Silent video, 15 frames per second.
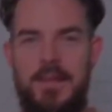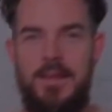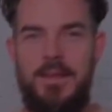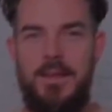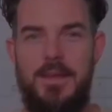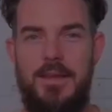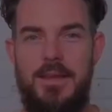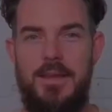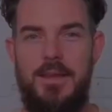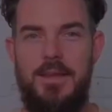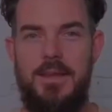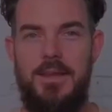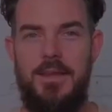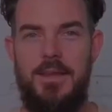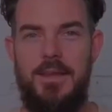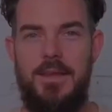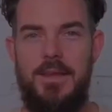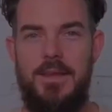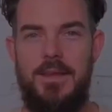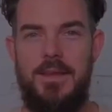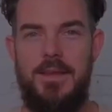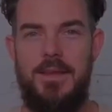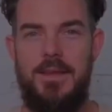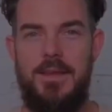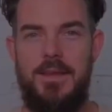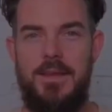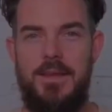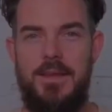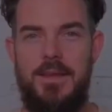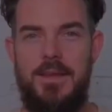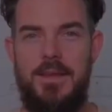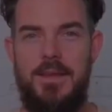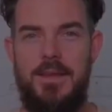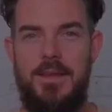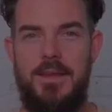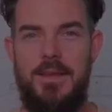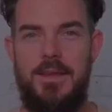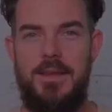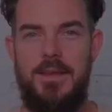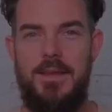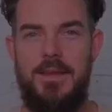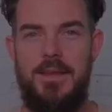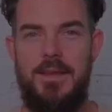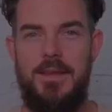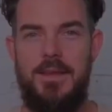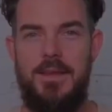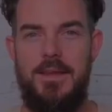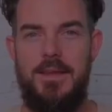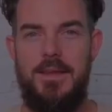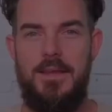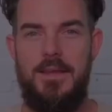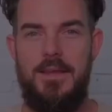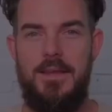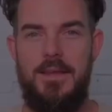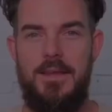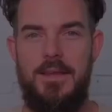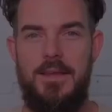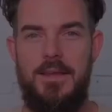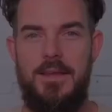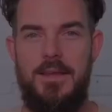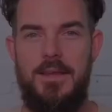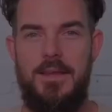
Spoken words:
Nobody speaks.